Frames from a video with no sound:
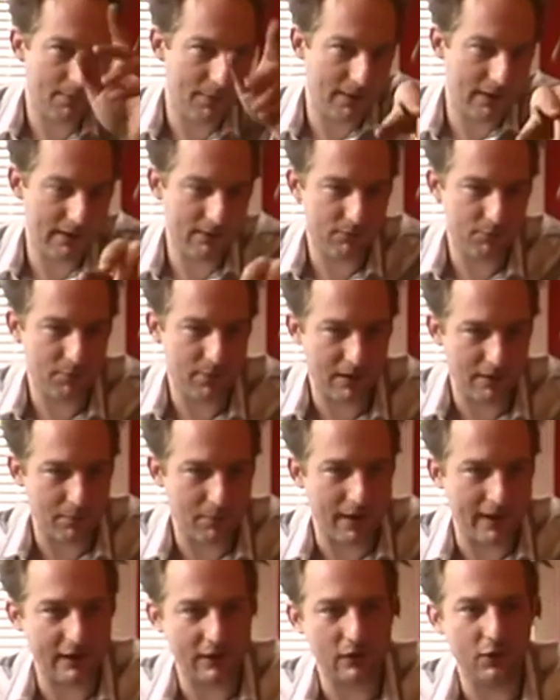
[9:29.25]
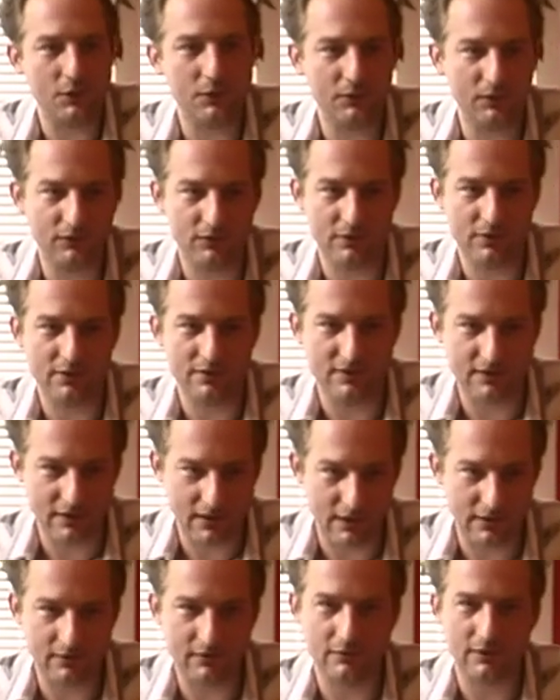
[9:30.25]
even pick my clothes for the
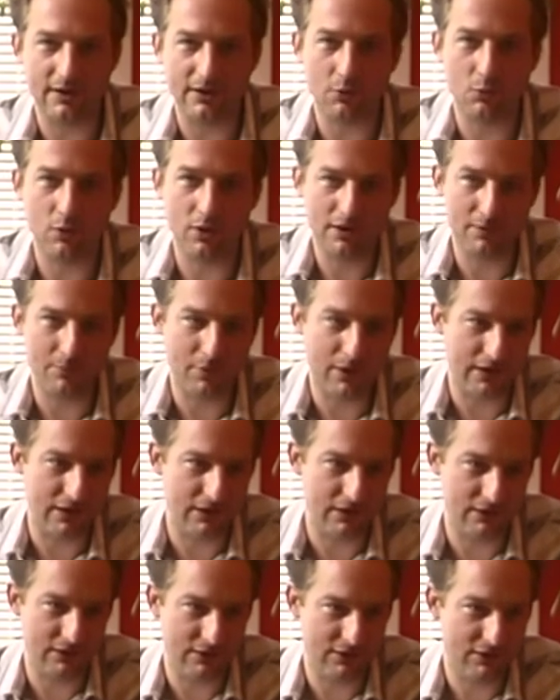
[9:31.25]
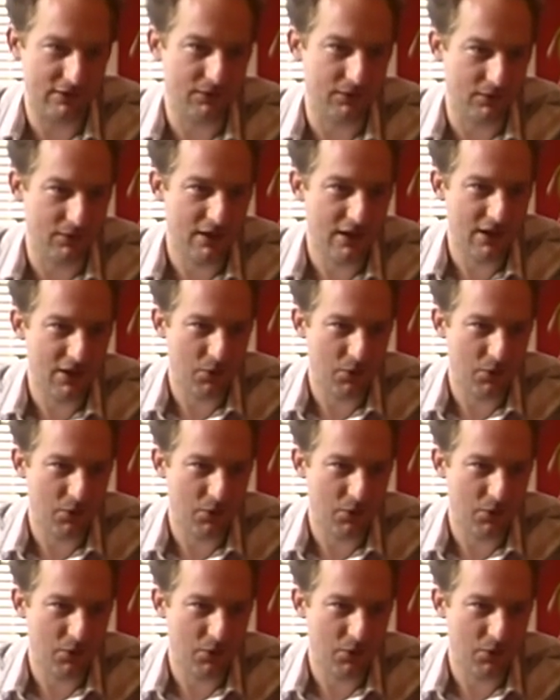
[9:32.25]
day, like, what am I going to do?